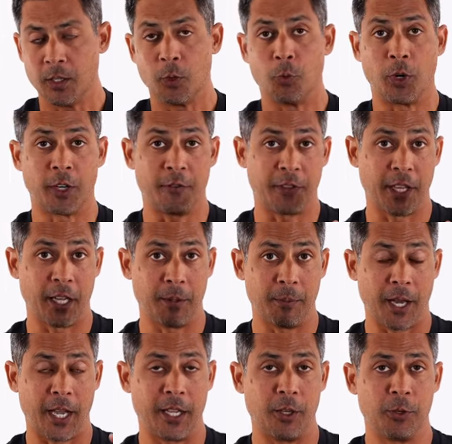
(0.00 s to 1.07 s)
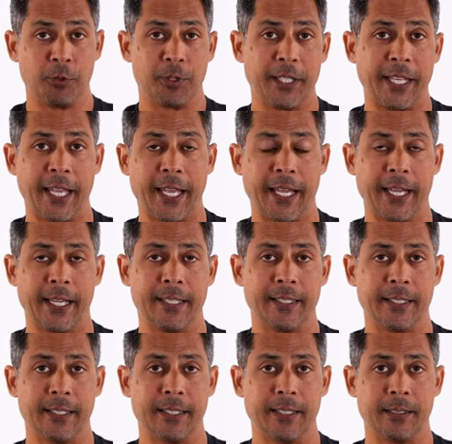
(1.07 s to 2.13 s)
One of them, I only had
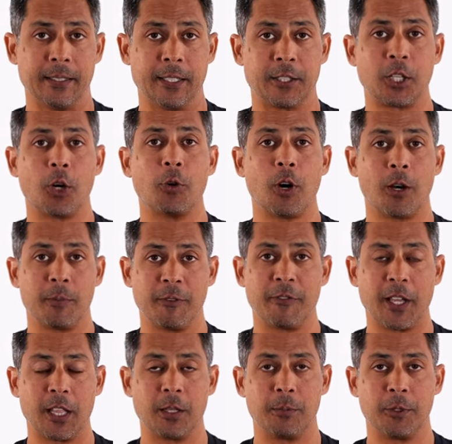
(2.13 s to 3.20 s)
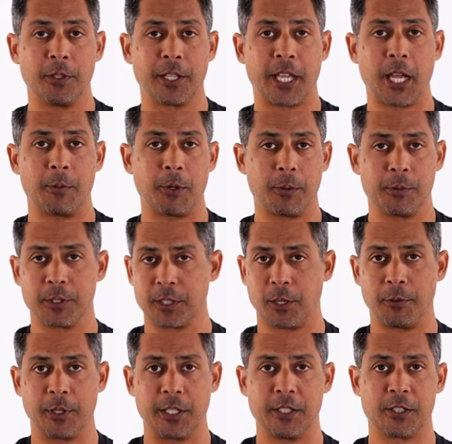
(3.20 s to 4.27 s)
uh, a toe arm available. The camber arm was
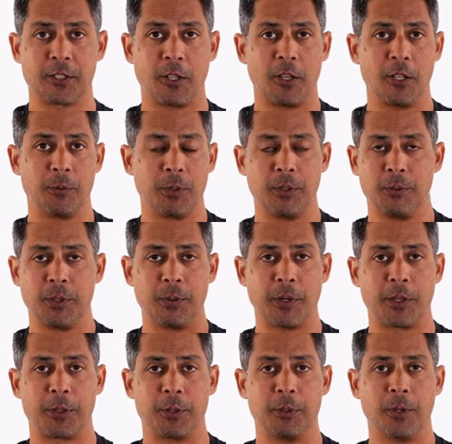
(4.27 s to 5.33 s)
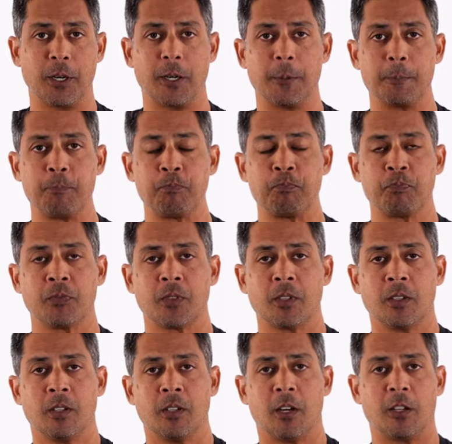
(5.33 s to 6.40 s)
already installed. We, we went through our,
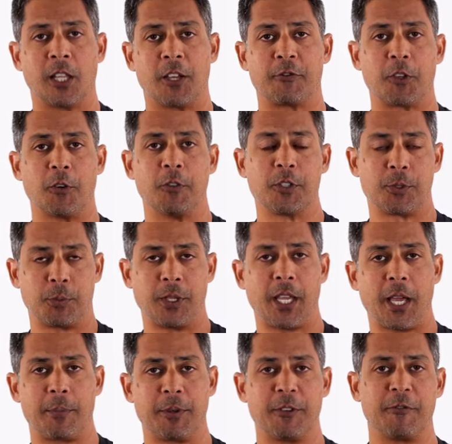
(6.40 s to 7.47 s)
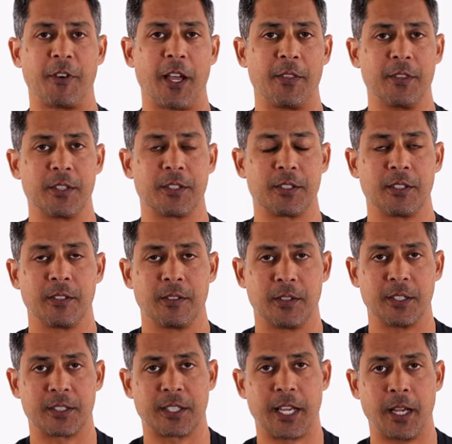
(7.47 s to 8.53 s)
our leftovers and we happened to find this,
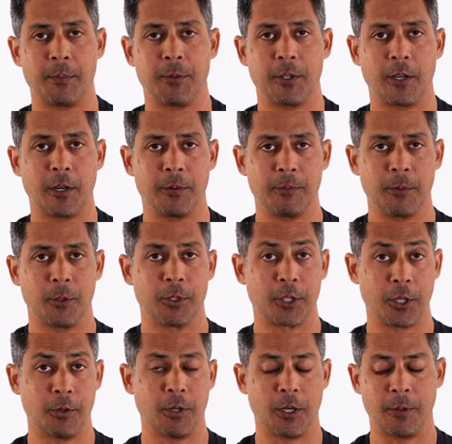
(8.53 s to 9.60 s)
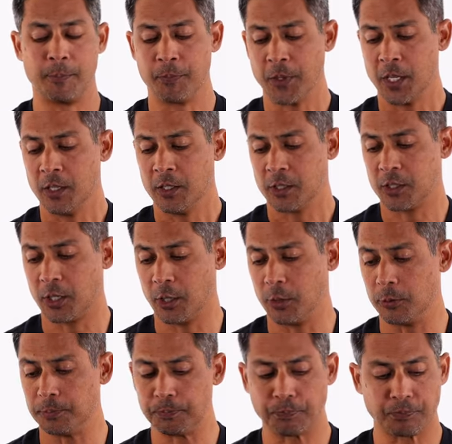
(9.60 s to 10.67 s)
this camber arm or toe arm.
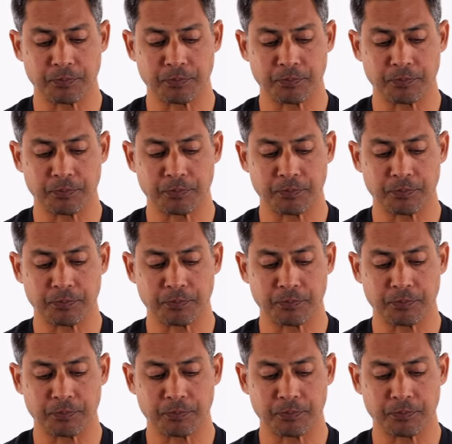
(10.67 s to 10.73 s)
So